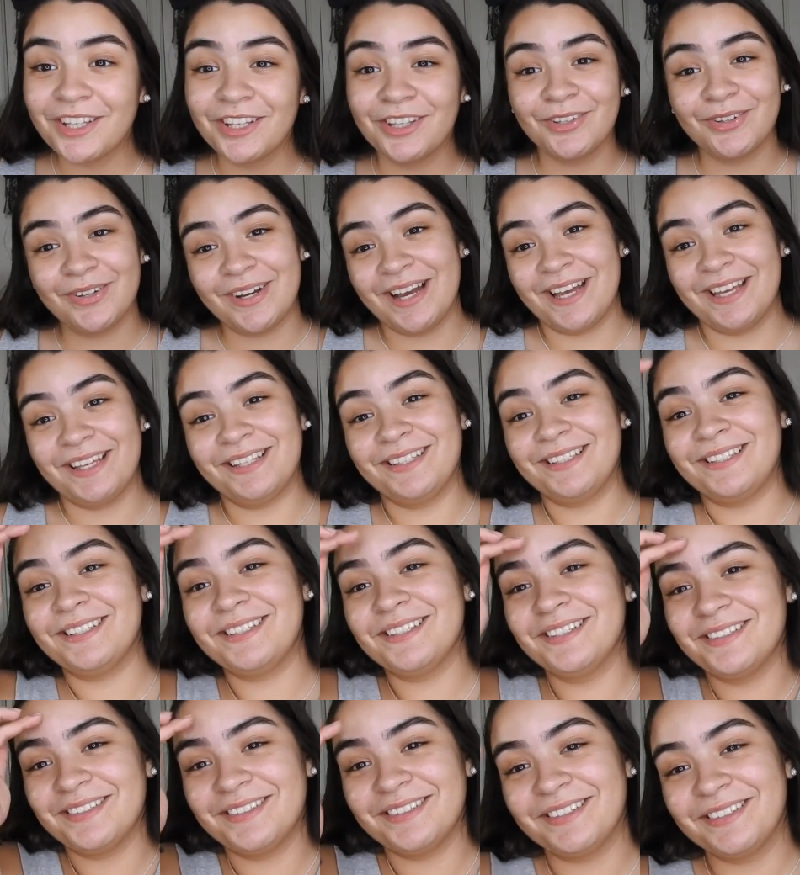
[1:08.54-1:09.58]
You
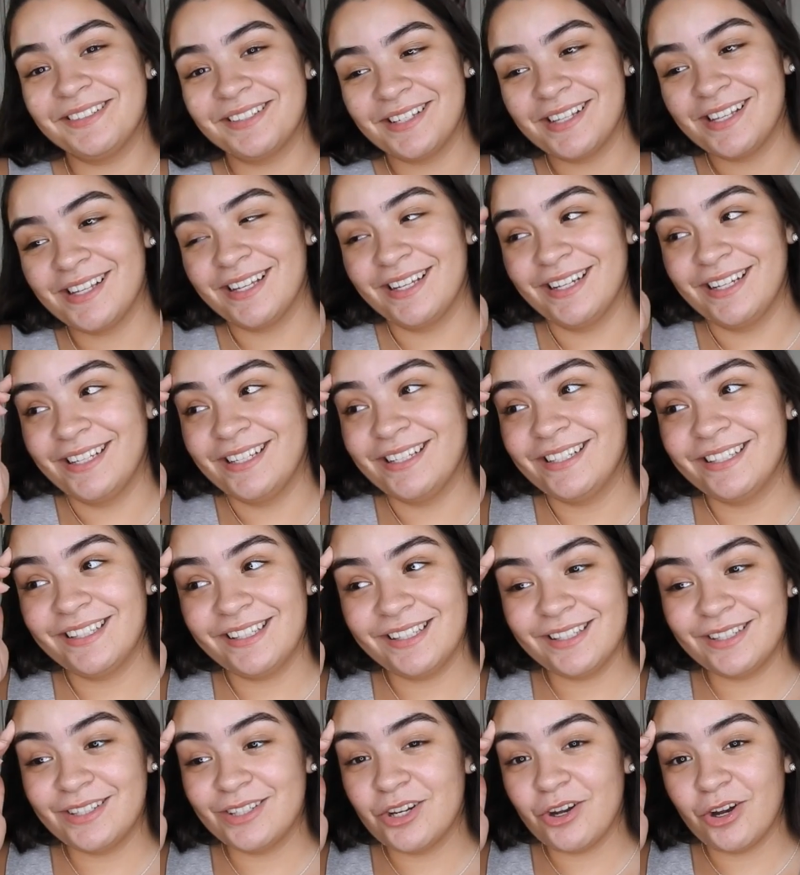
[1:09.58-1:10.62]
guys. This
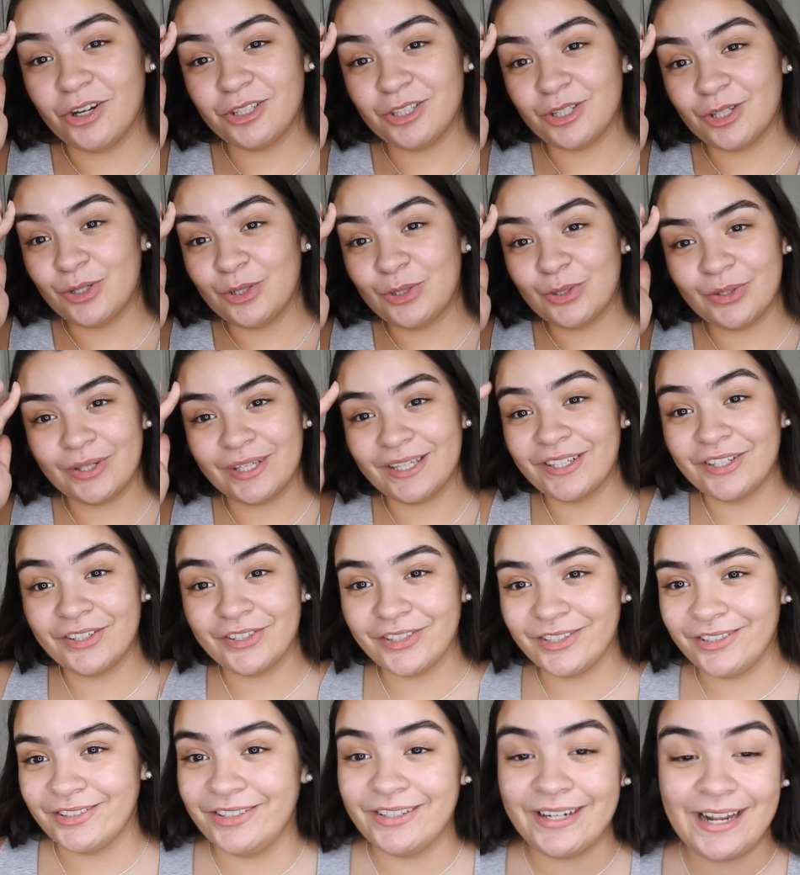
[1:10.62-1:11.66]
is not looking
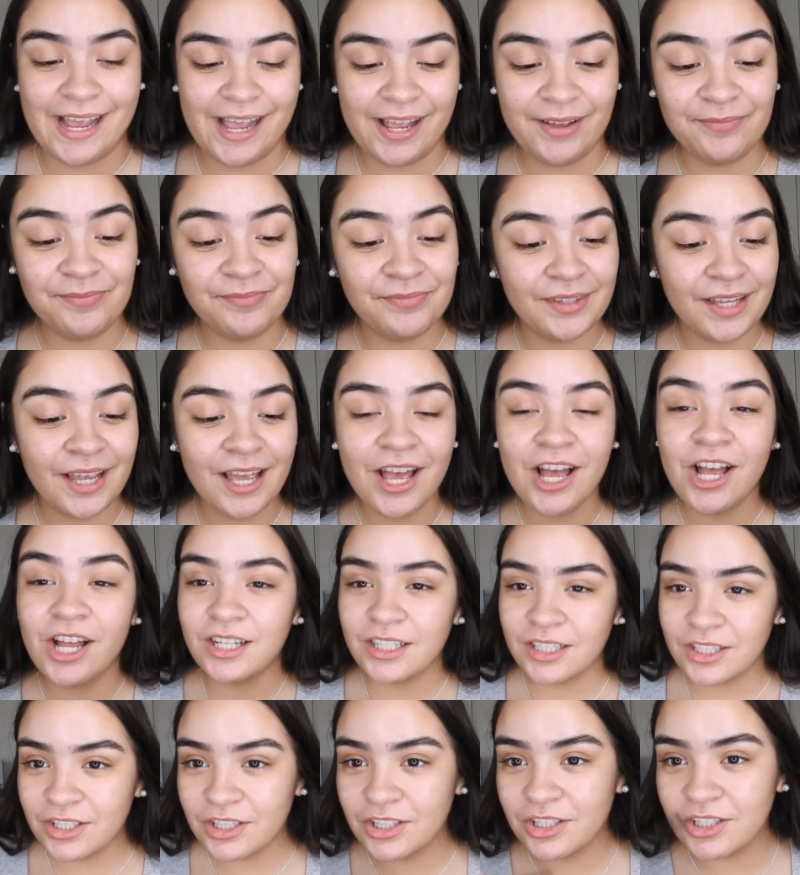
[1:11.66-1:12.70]
good today.
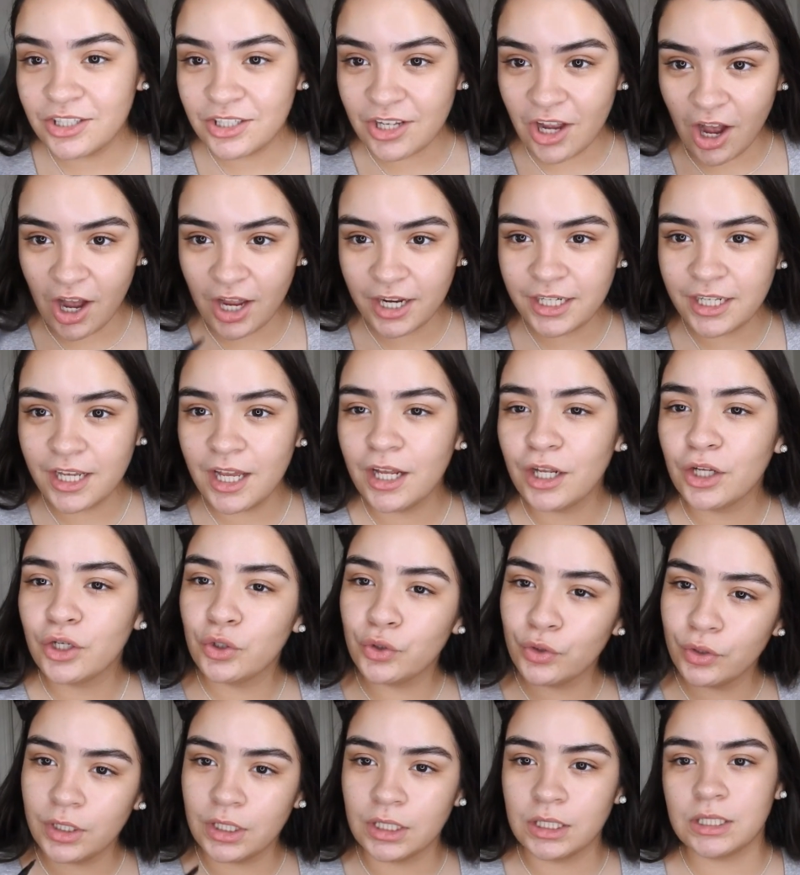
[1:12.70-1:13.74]
Tonya
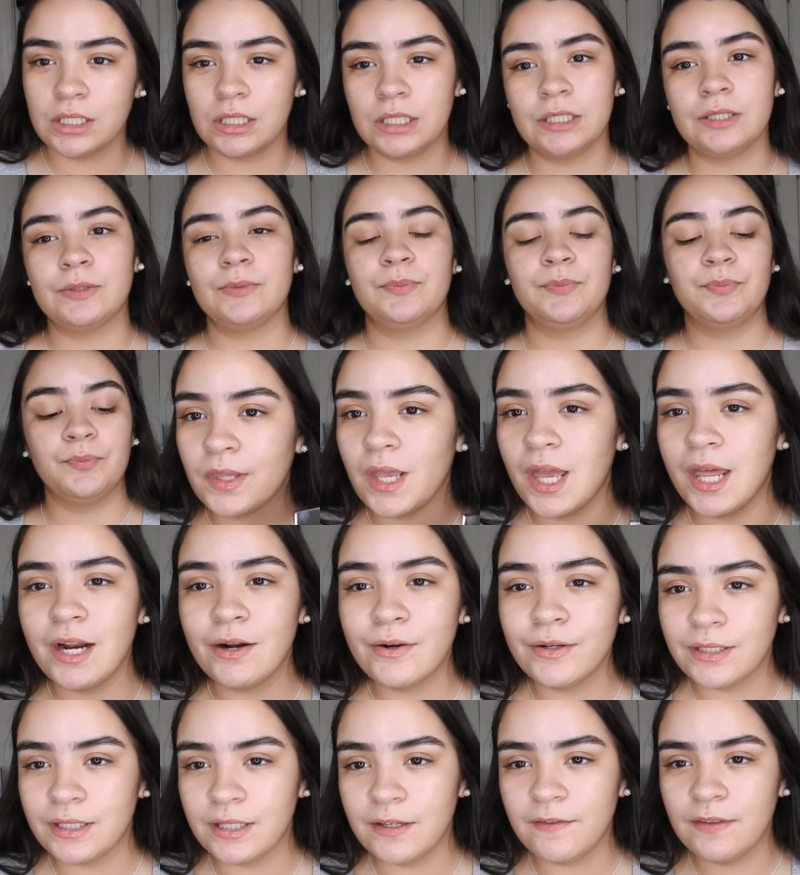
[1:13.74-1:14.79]
Crooks. And I
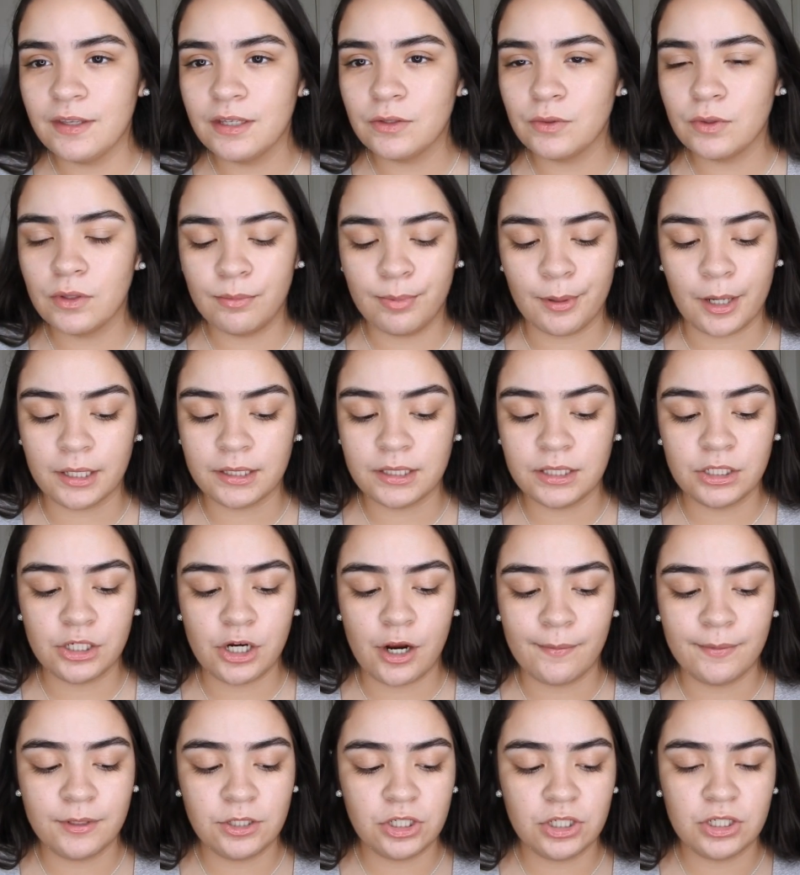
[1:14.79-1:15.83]
received this with
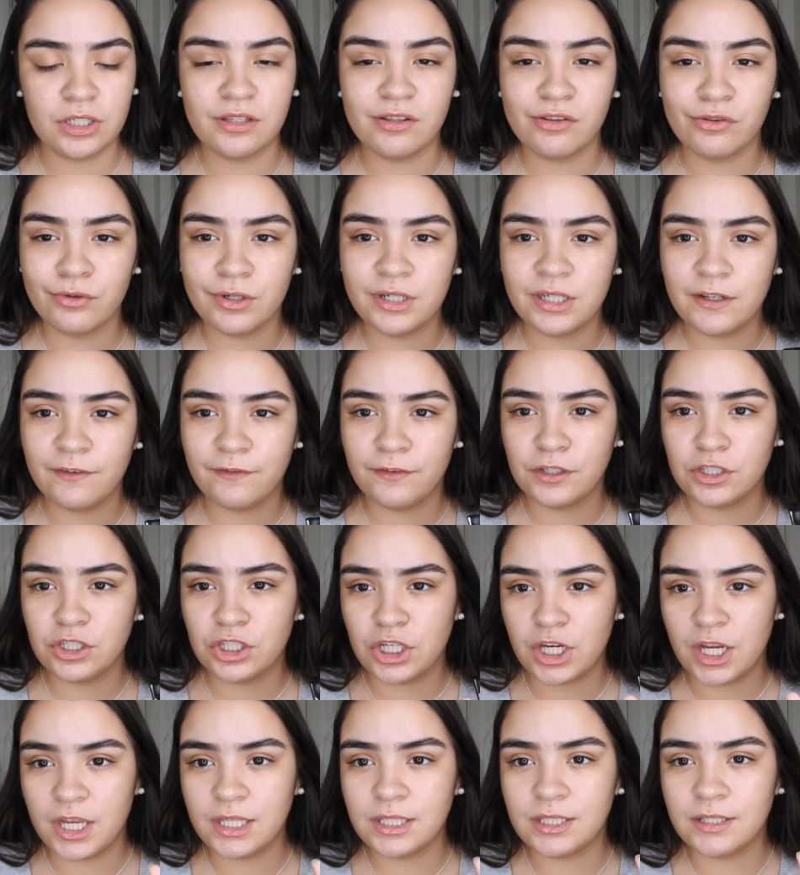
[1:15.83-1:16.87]
BoxyCharm. It's just 3 different
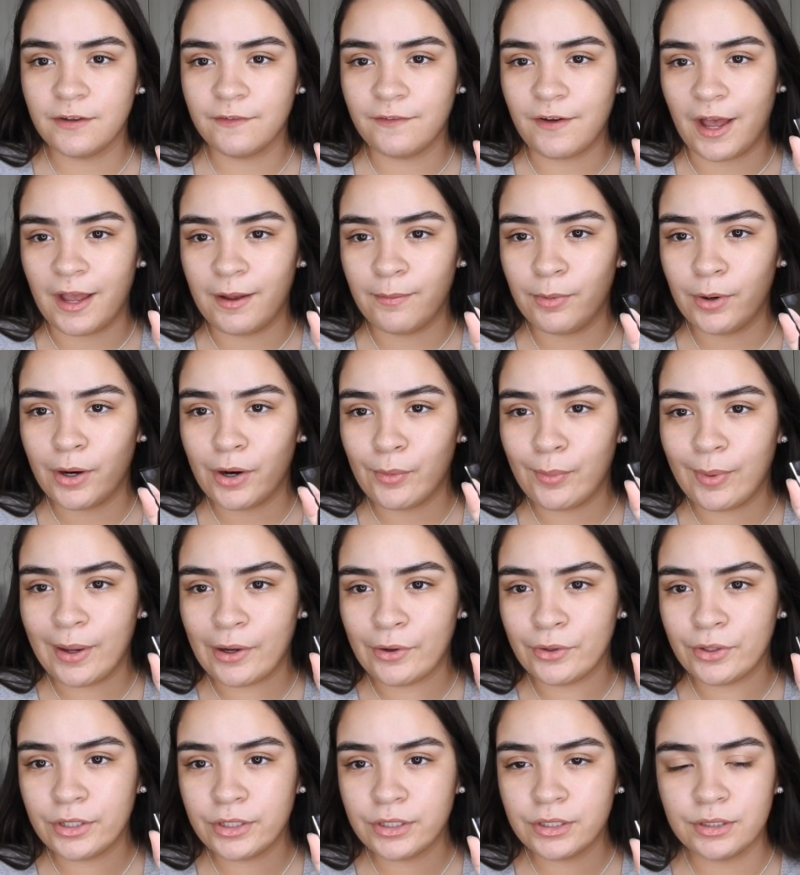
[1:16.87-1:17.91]
shades of eyebrow
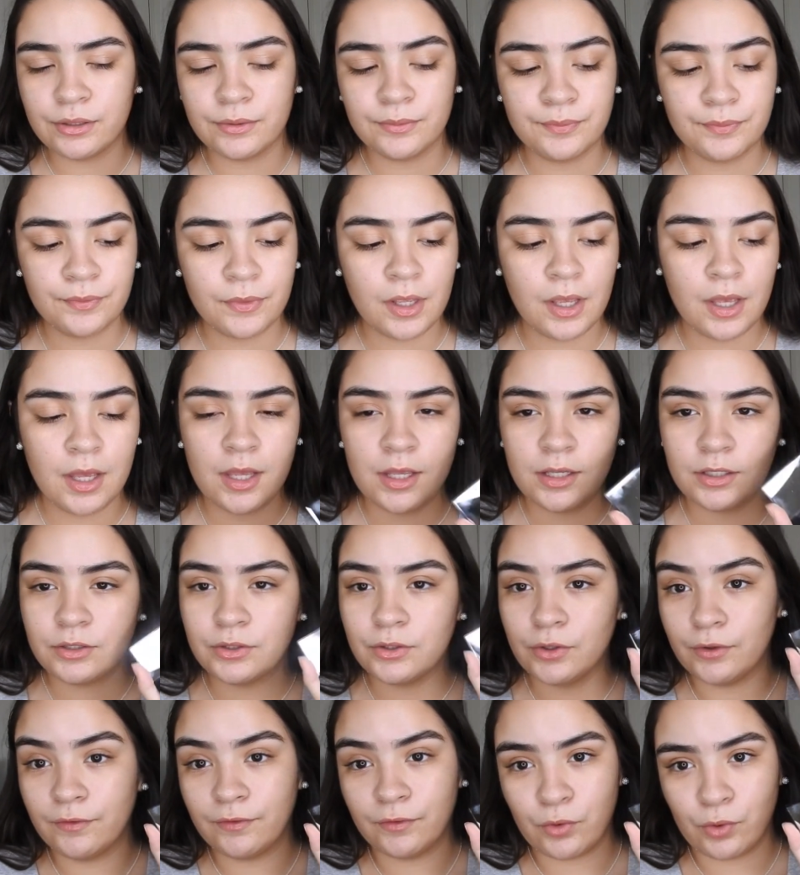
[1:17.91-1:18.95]
powders.
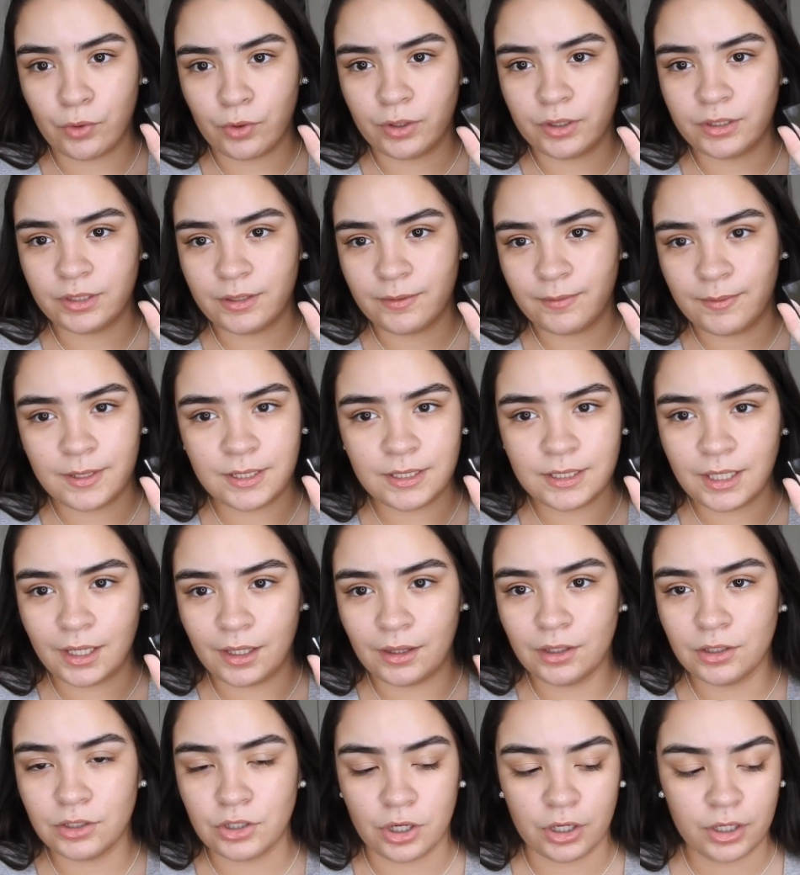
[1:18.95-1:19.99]
So of course, I'm going to
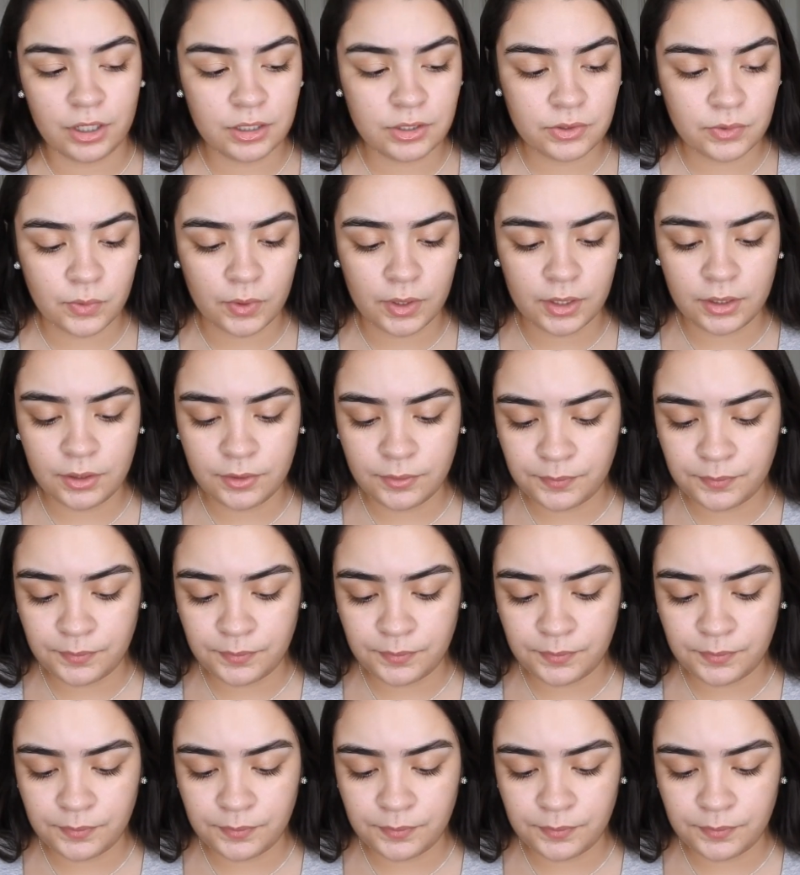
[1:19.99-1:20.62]
take the darkest one.